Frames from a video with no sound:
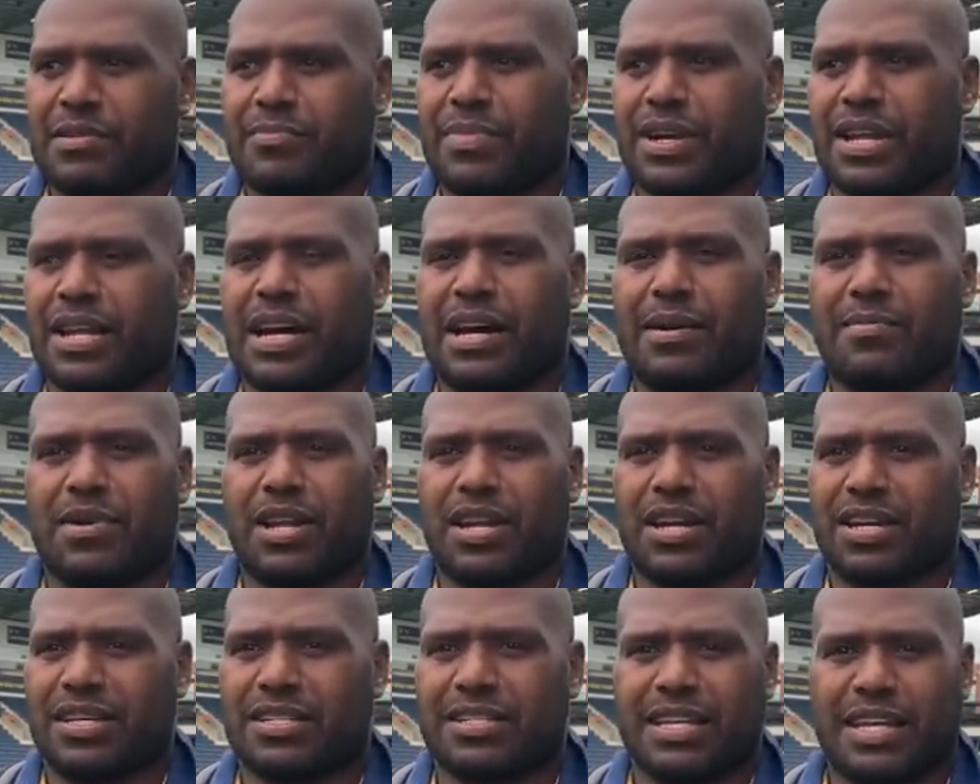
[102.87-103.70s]
But
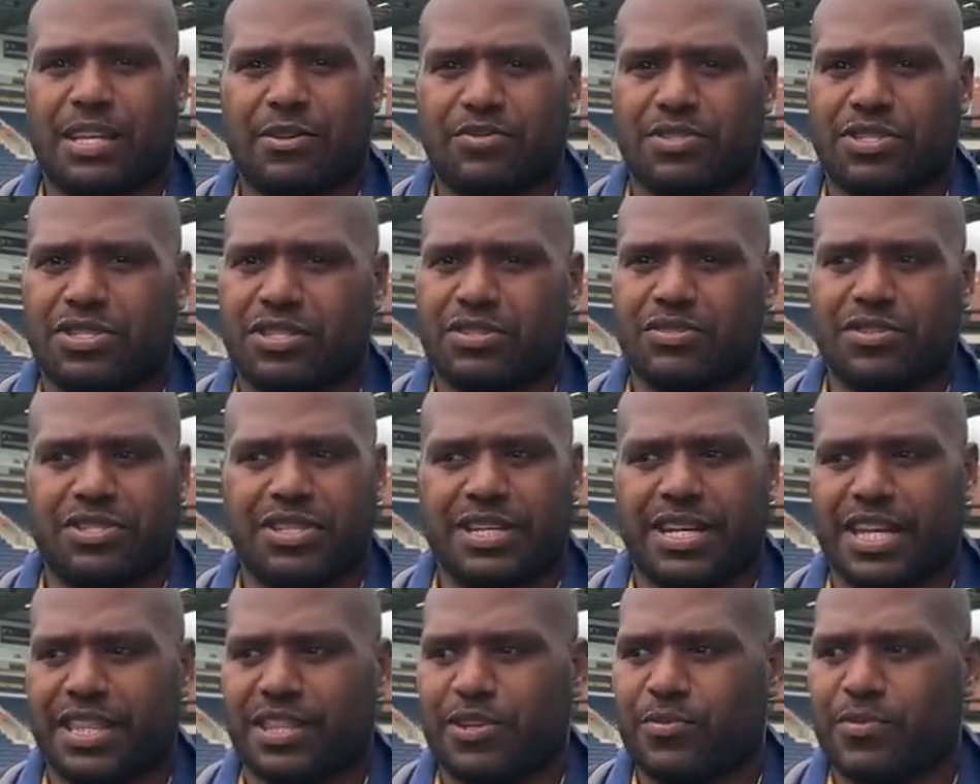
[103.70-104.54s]
like I said, it was good
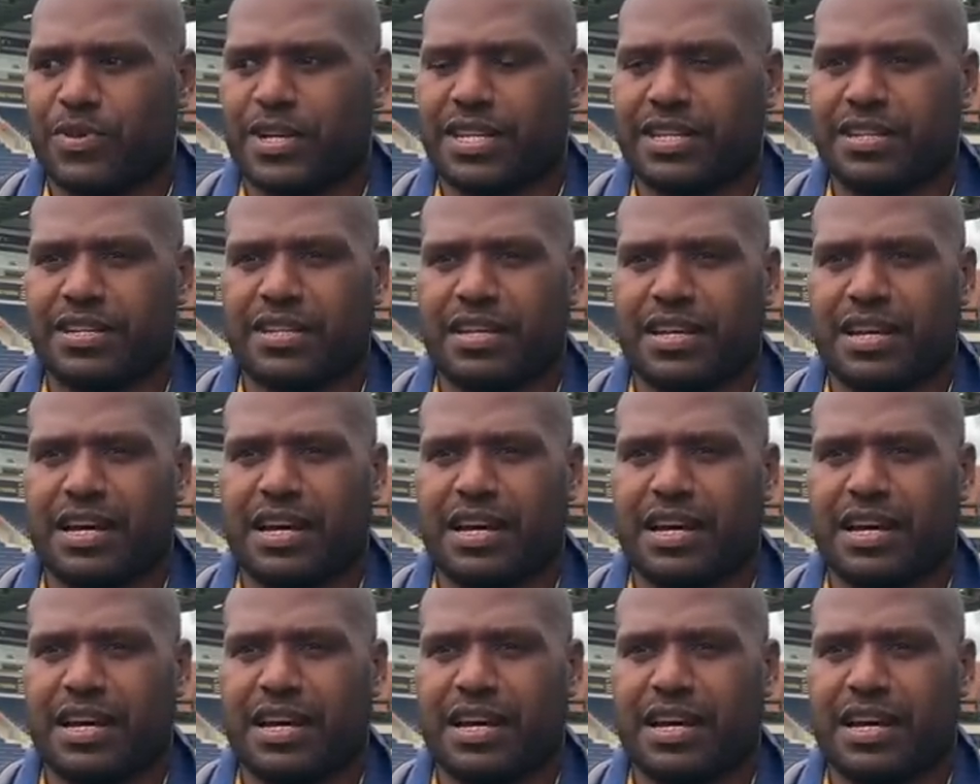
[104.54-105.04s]
to get the win.